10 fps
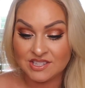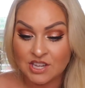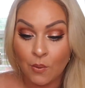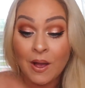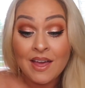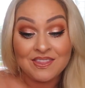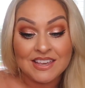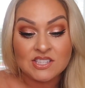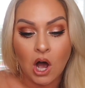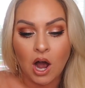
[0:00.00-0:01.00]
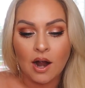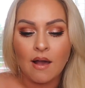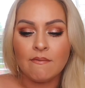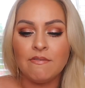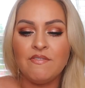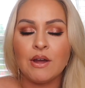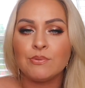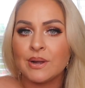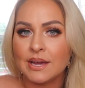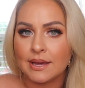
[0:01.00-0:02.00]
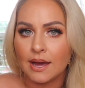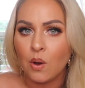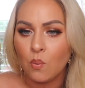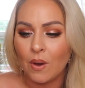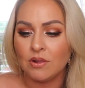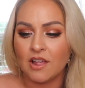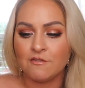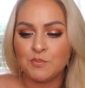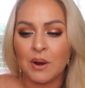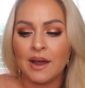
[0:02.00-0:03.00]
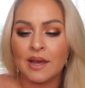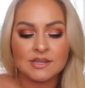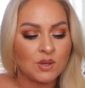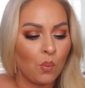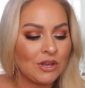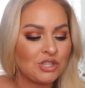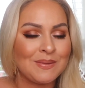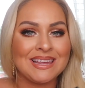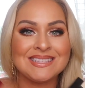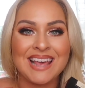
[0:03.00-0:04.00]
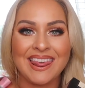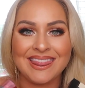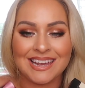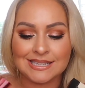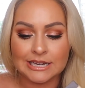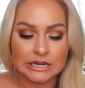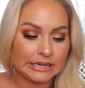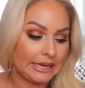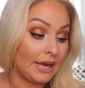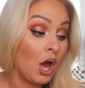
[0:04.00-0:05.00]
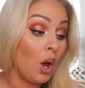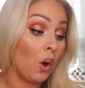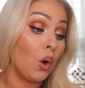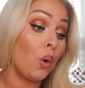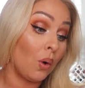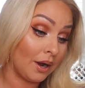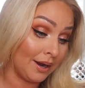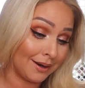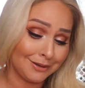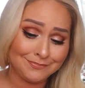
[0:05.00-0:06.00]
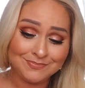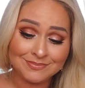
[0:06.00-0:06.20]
So these are very well-loved products, which means they dirty, or